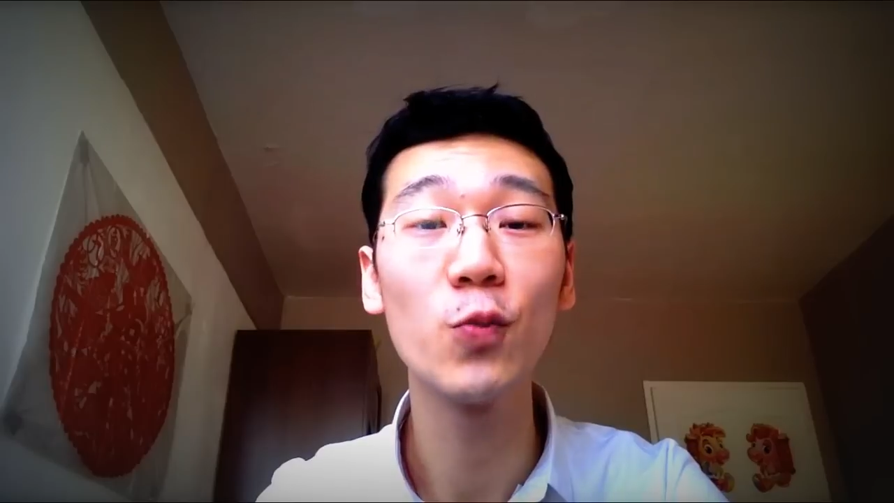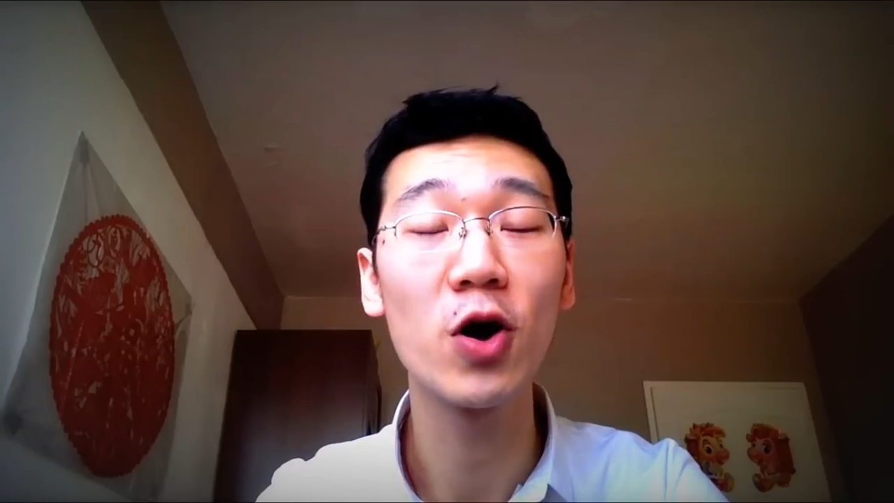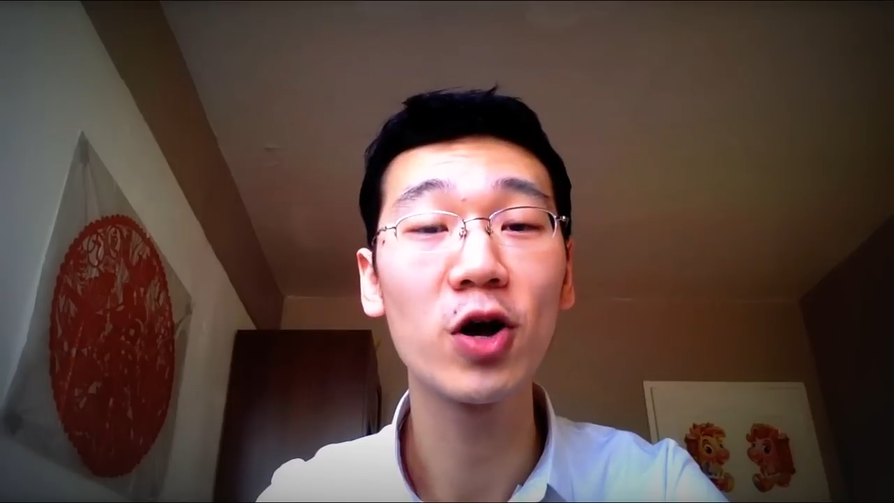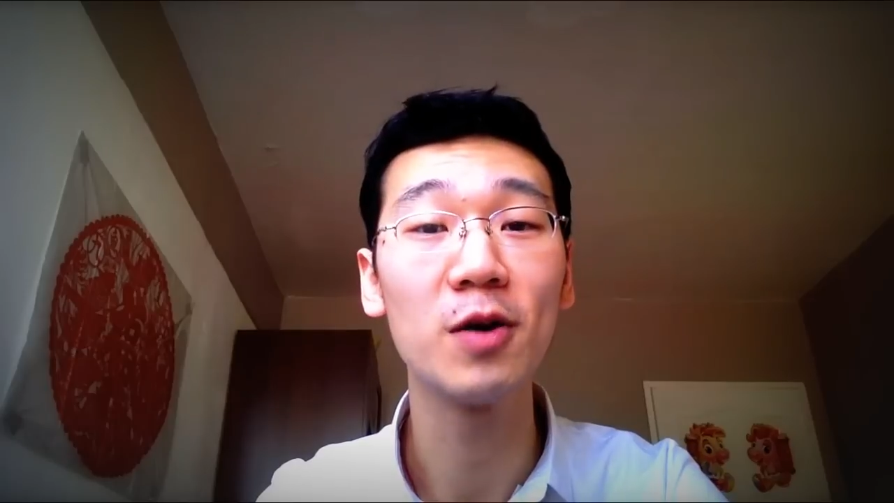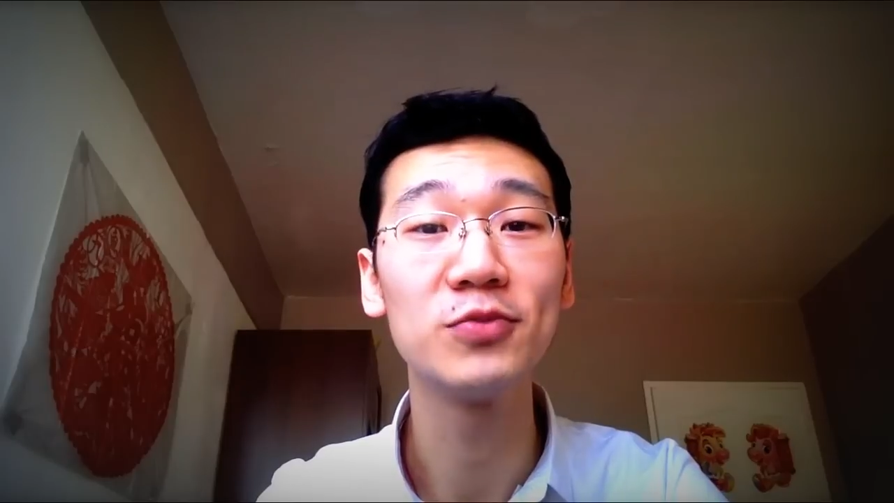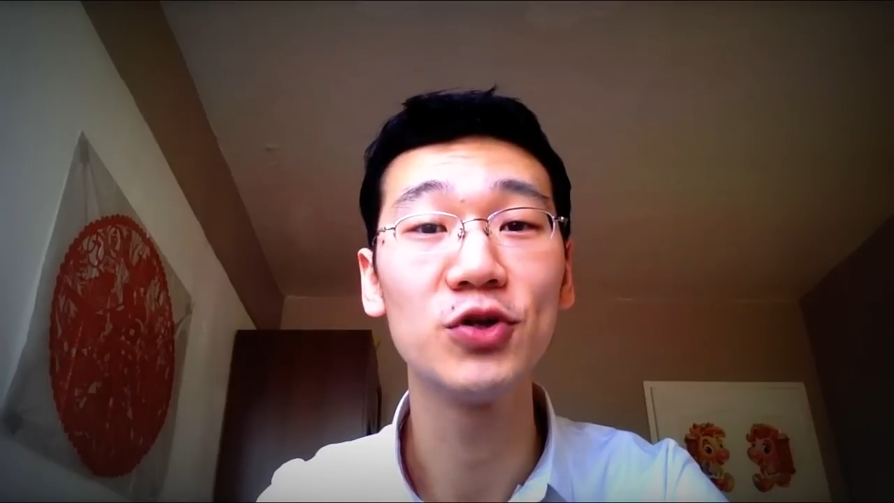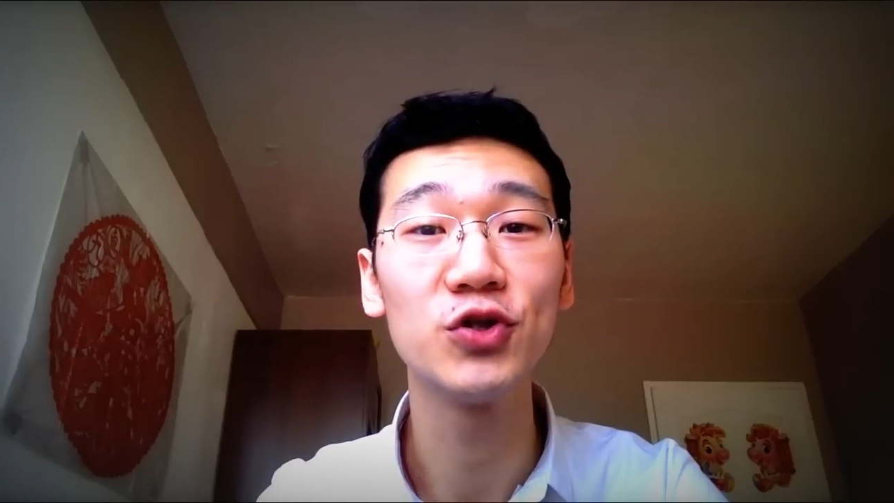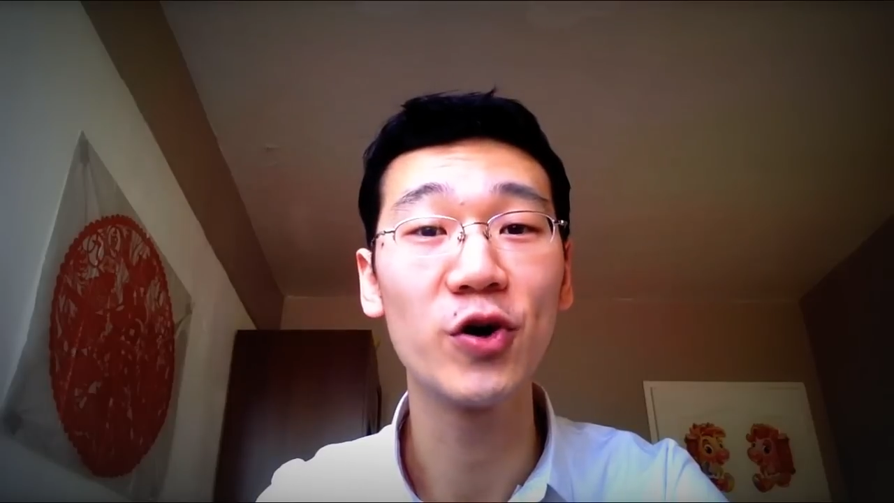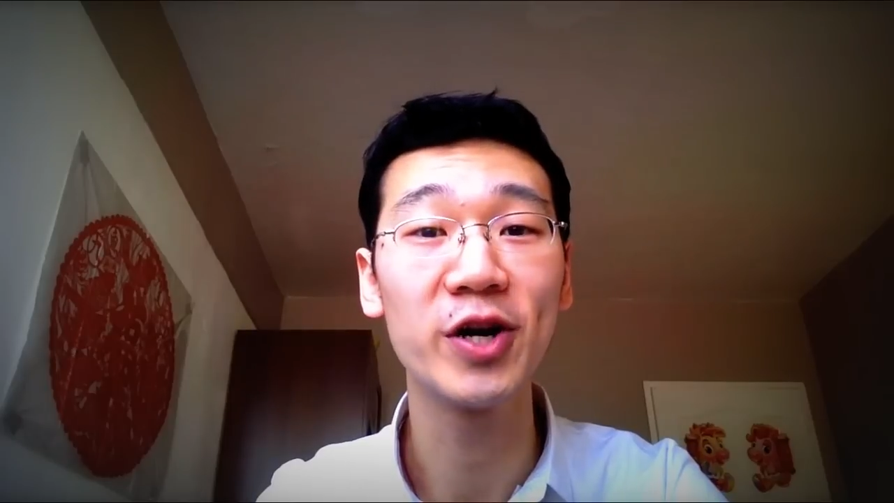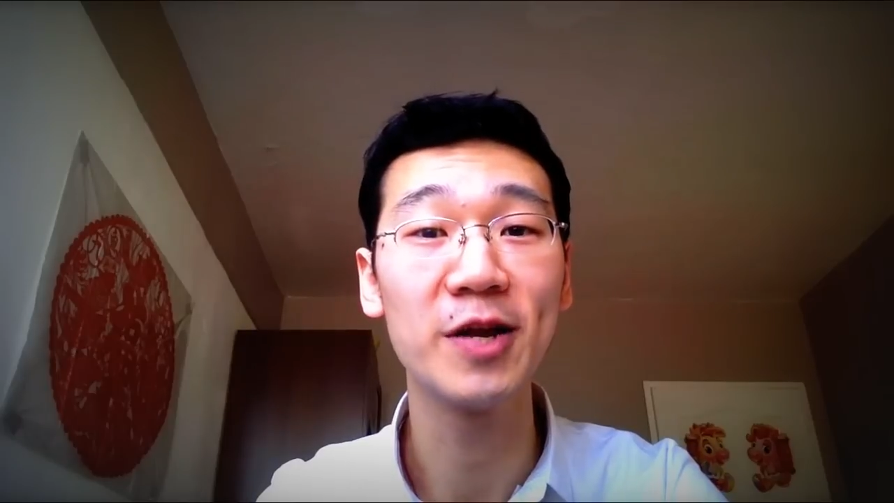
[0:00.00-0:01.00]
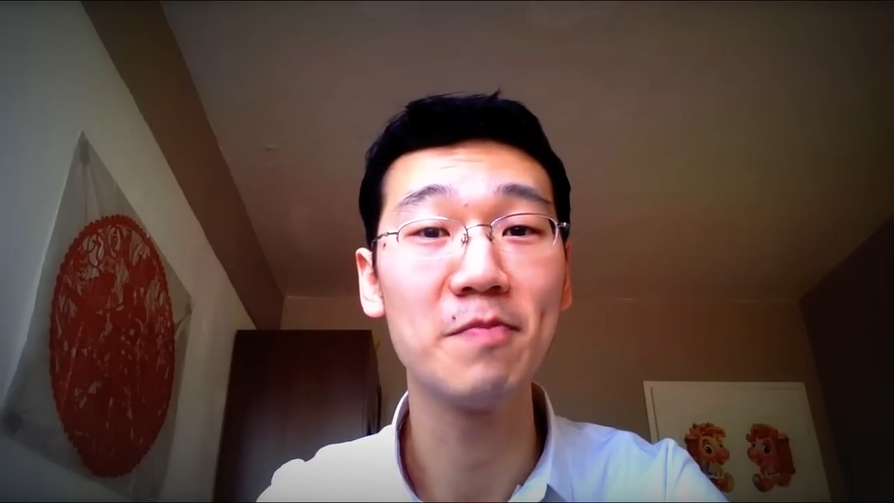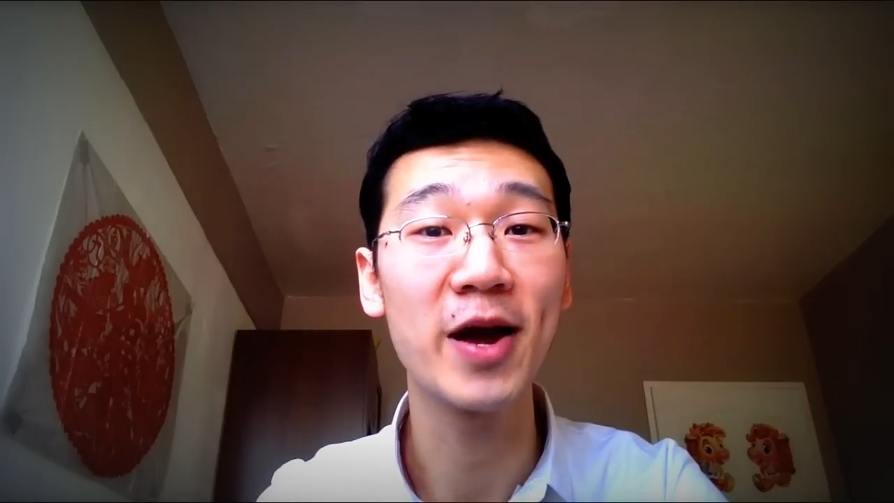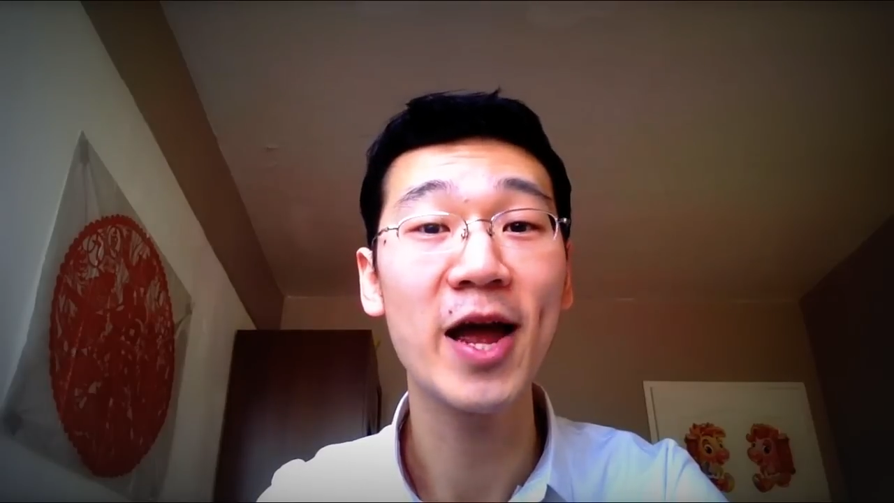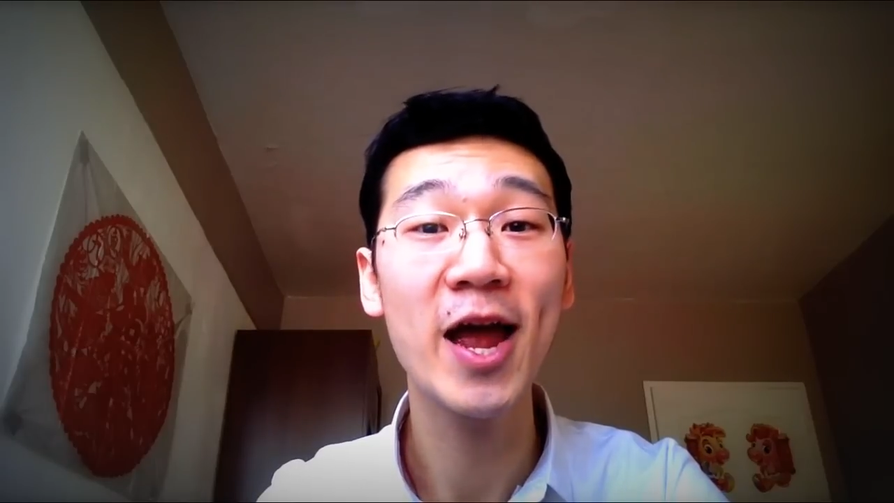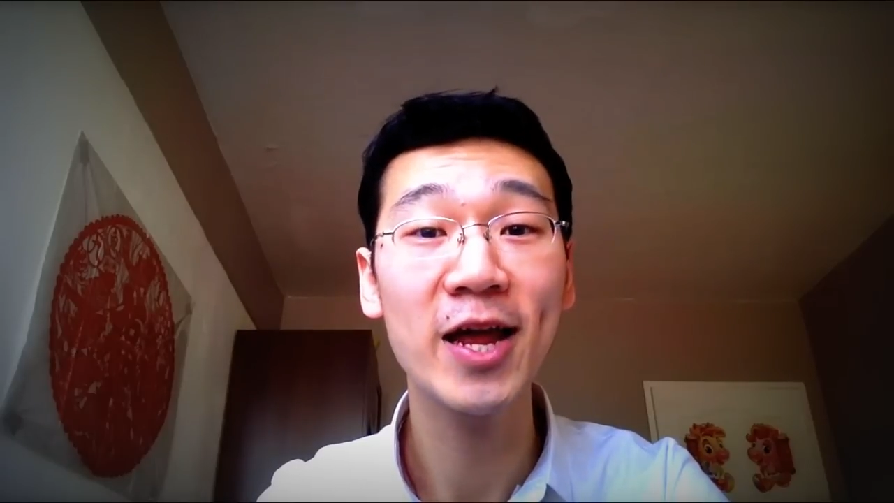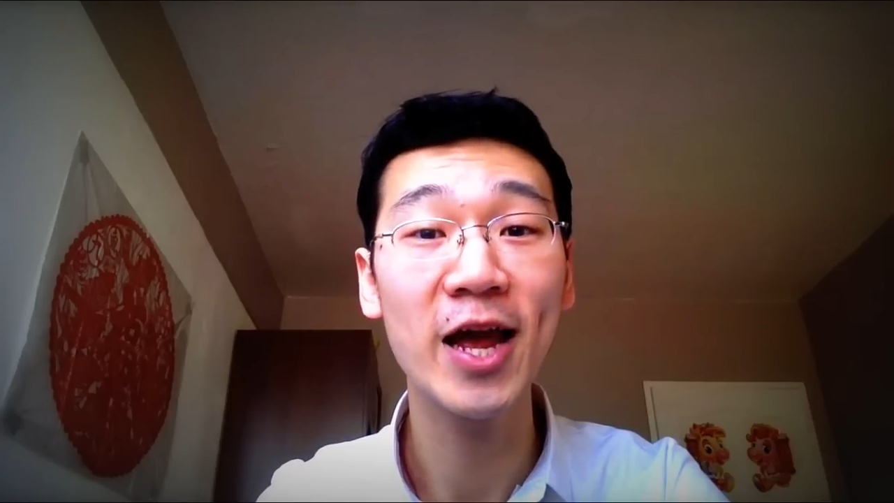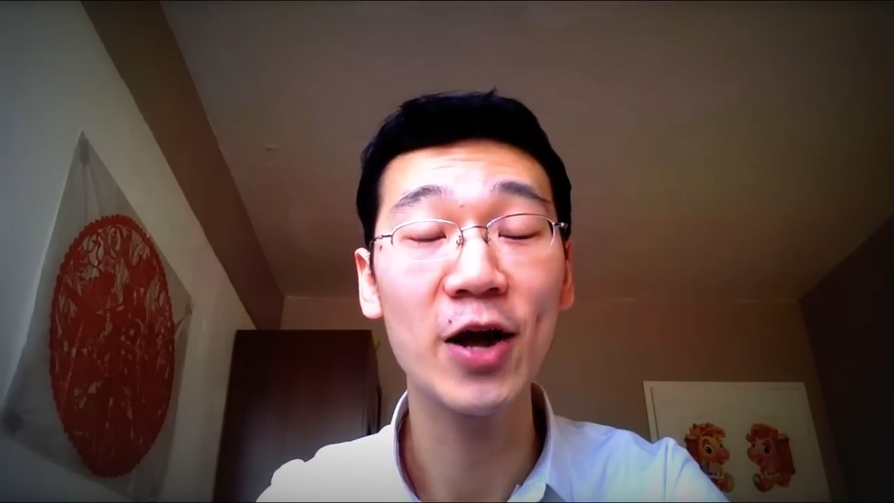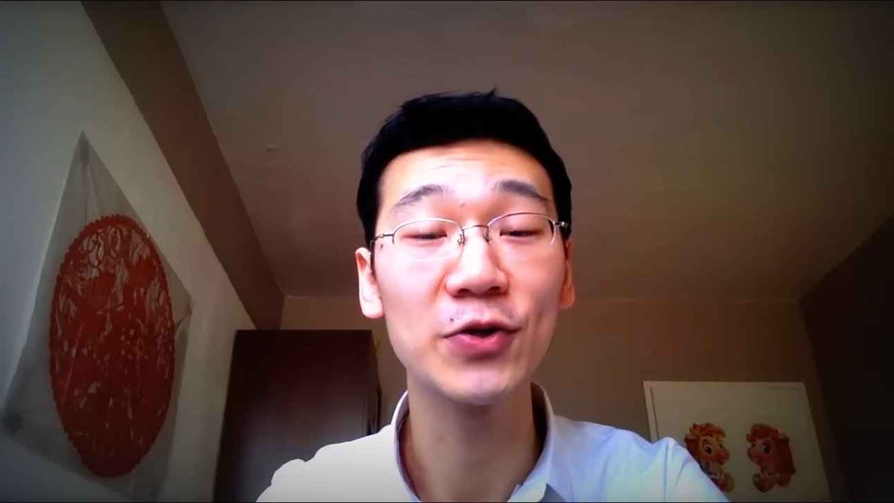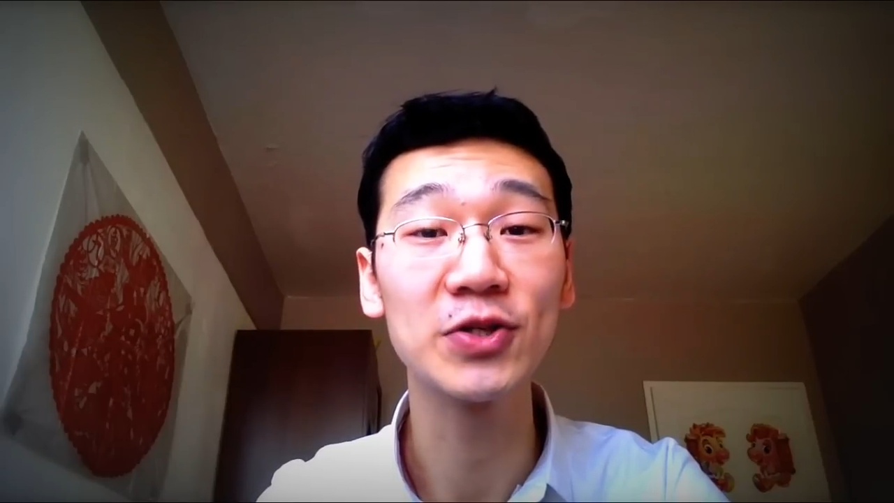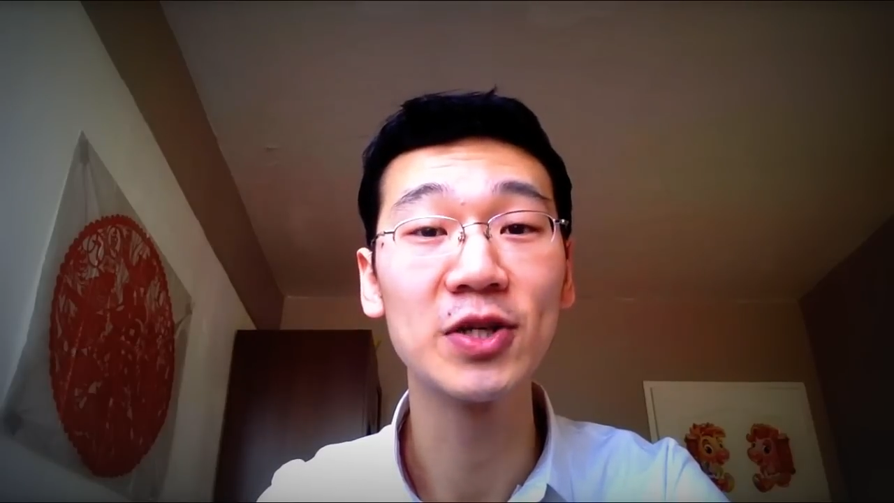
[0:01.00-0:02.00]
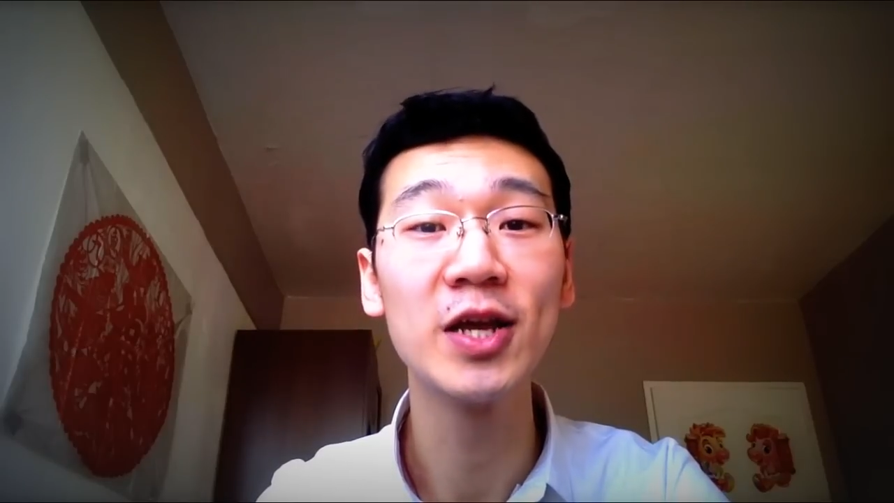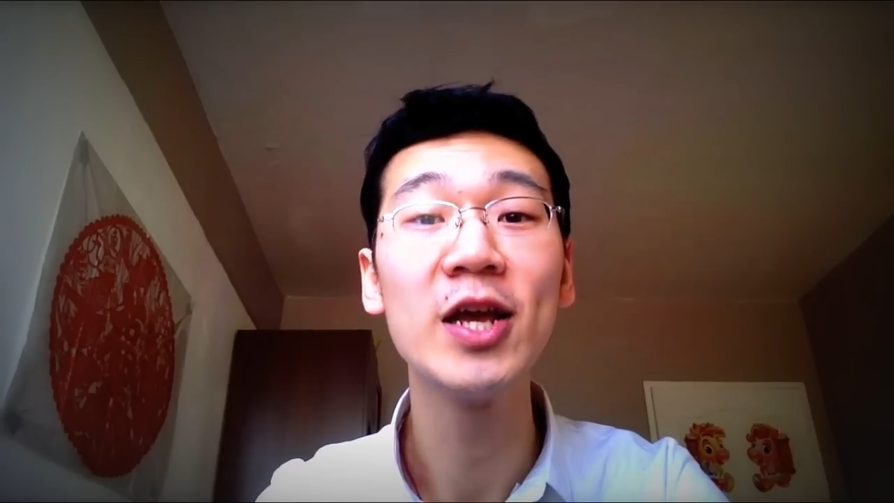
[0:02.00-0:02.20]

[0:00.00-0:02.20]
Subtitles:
welcome to join in my hangouts